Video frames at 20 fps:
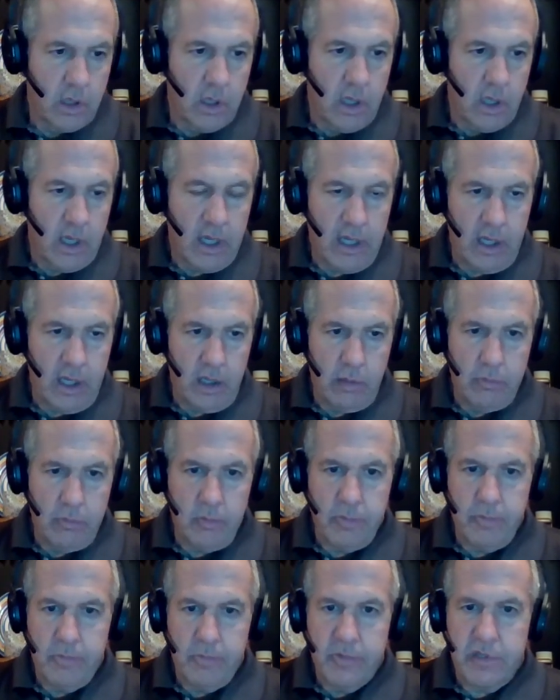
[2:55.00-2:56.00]

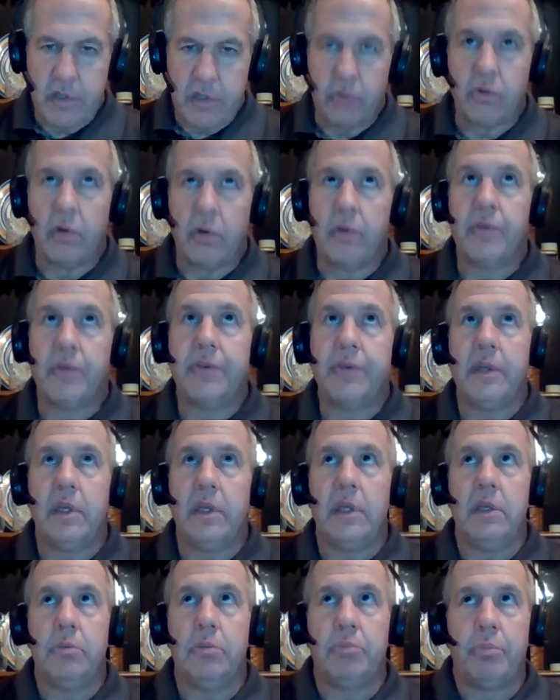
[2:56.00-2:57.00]
Several of
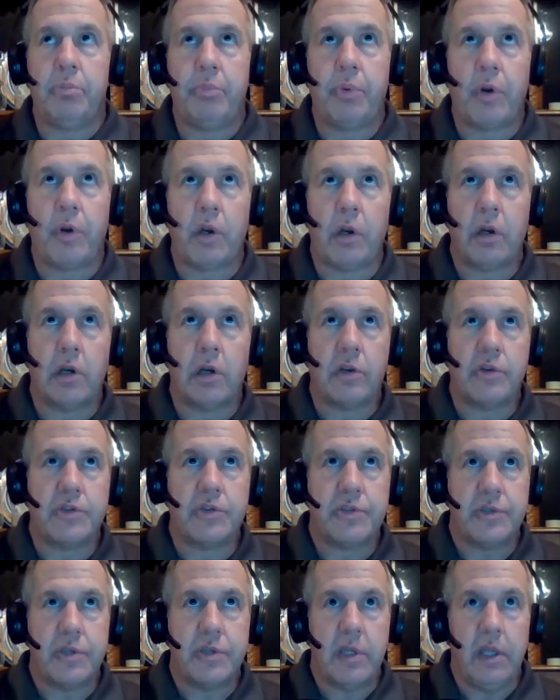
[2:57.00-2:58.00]
the parks
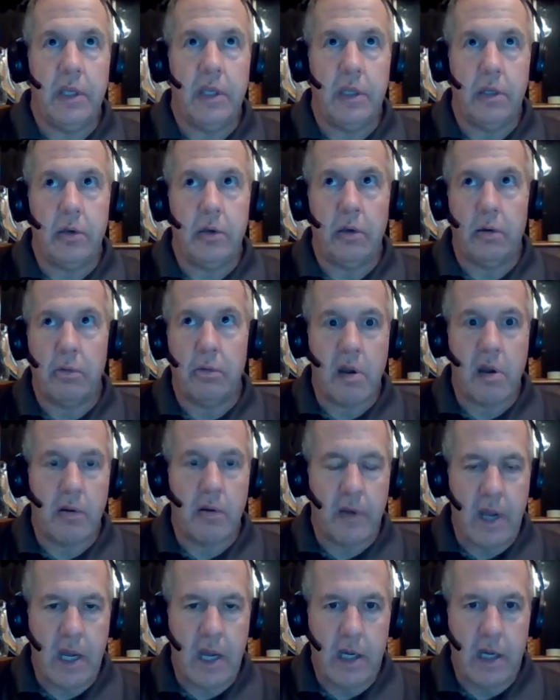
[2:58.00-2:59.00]
in and around
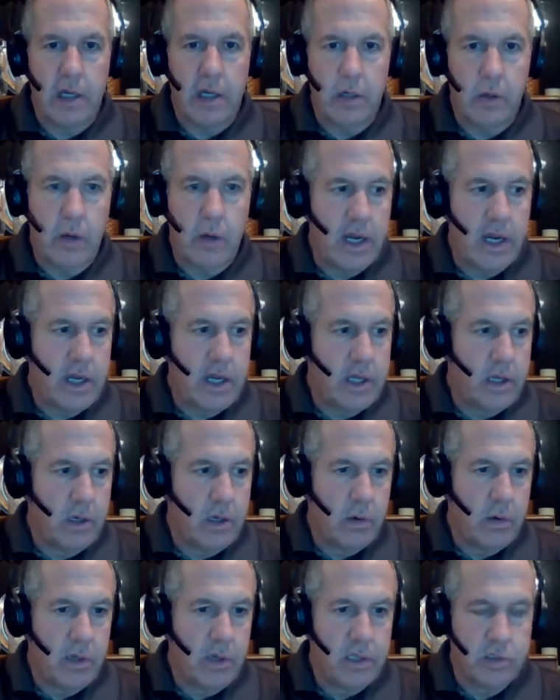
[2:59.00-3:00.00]

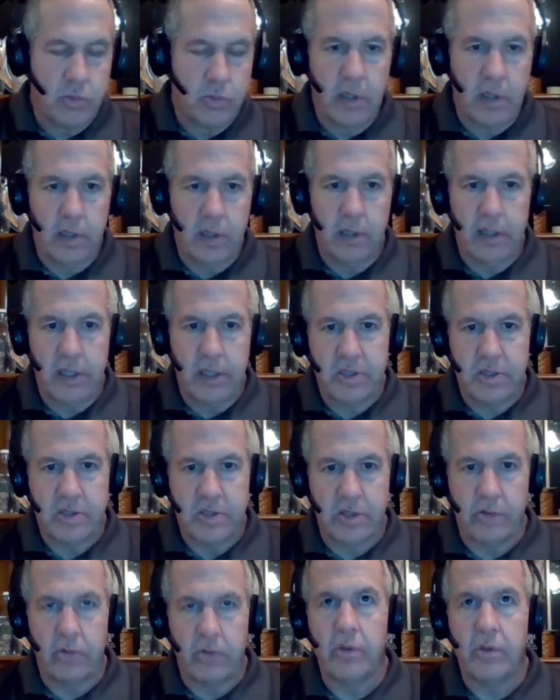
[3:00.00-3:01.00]
Ohio, as well as
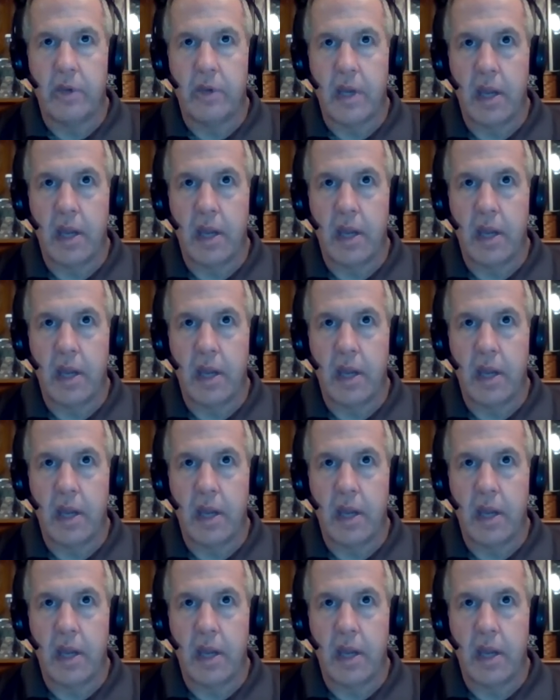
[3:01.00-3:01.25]
several of the